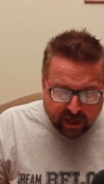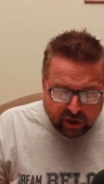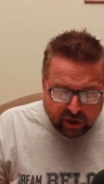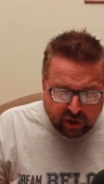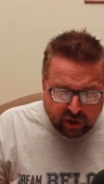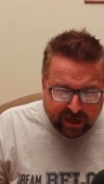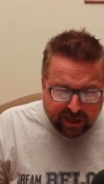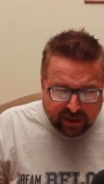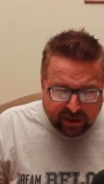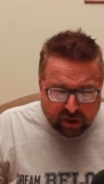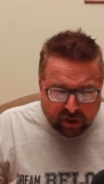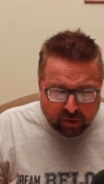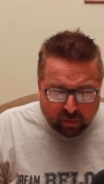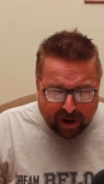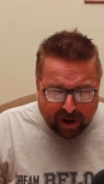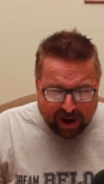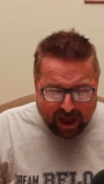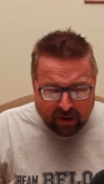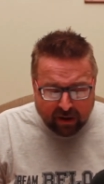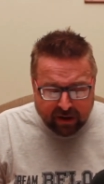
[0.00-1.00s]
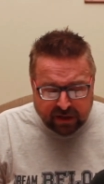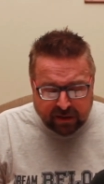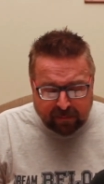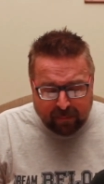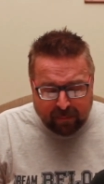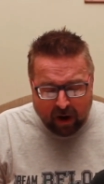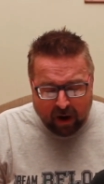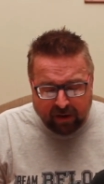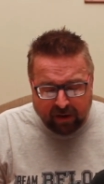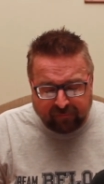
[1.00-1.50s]
It says, Jesus went
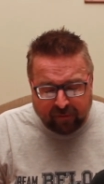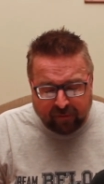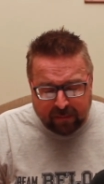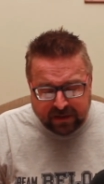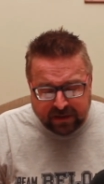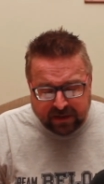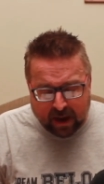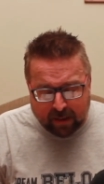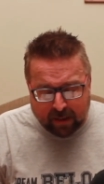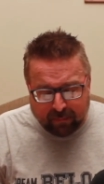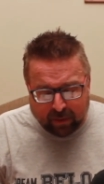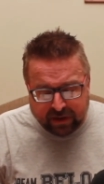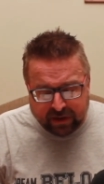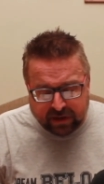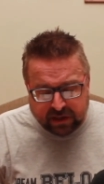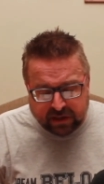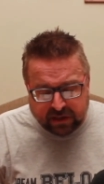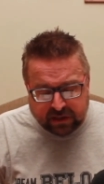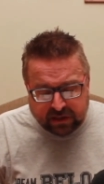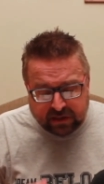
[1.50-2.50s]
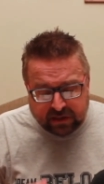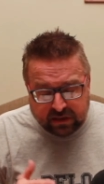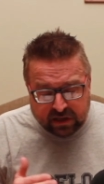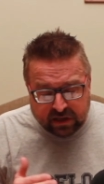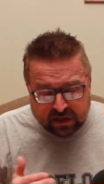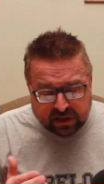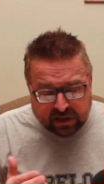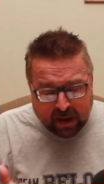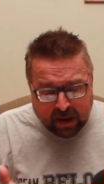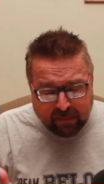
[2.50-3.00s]
out and departed from the temple, and
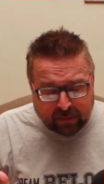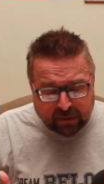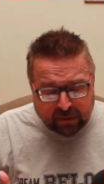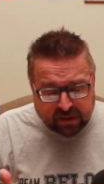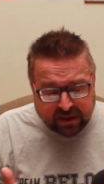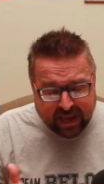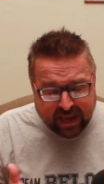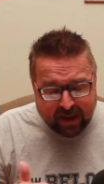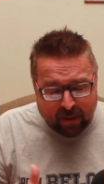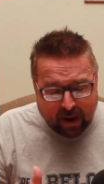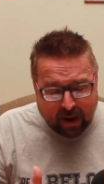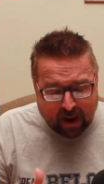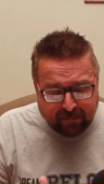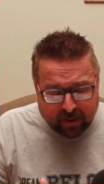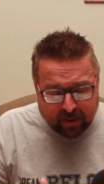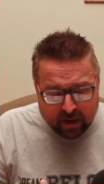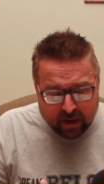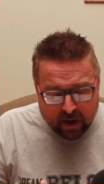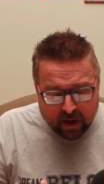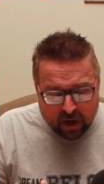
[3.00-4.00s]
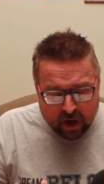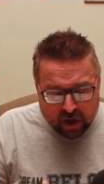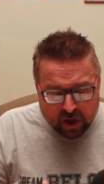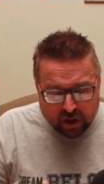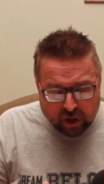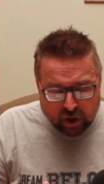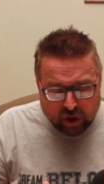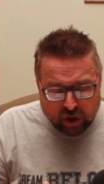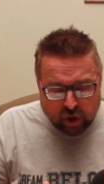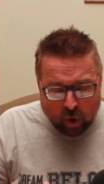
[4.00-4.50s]
his disciples came up
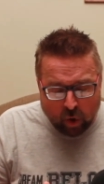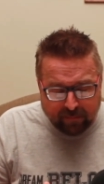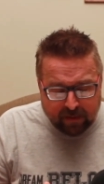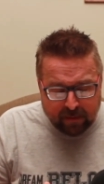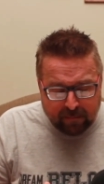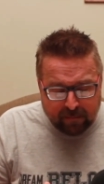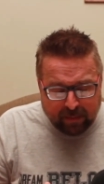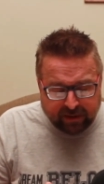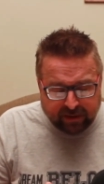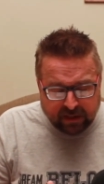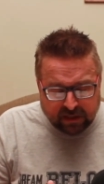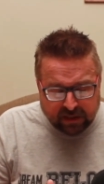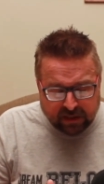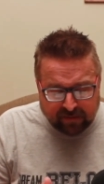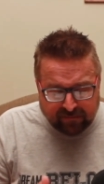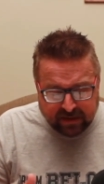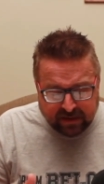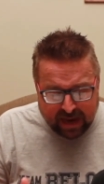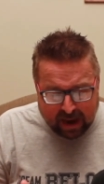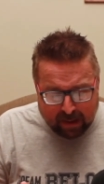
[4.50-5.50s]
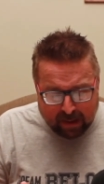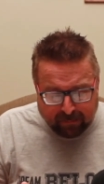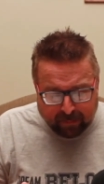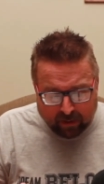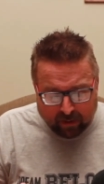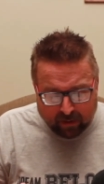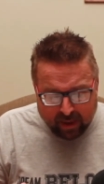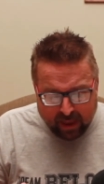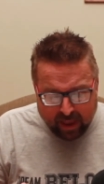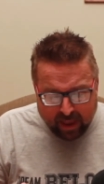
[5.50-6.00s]
to show him the buildings of the
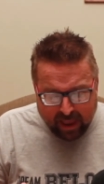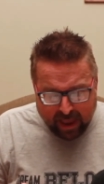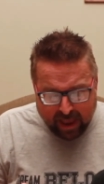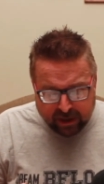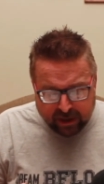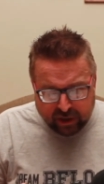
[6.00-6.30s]
temple.